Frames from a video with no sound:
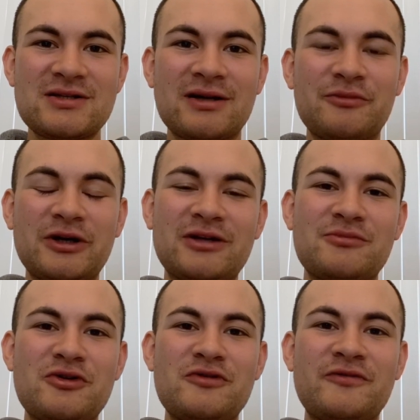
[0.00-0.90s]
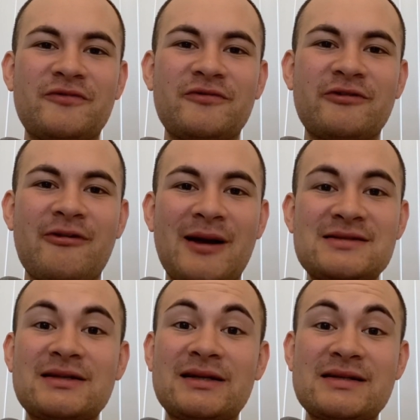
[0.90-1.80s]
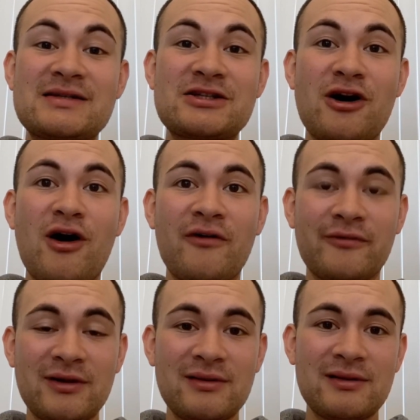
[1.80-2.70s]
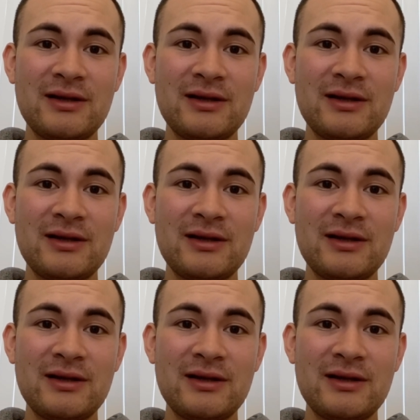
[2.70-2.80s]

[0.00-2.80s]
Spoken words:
and we're going to move chromatically to start off with,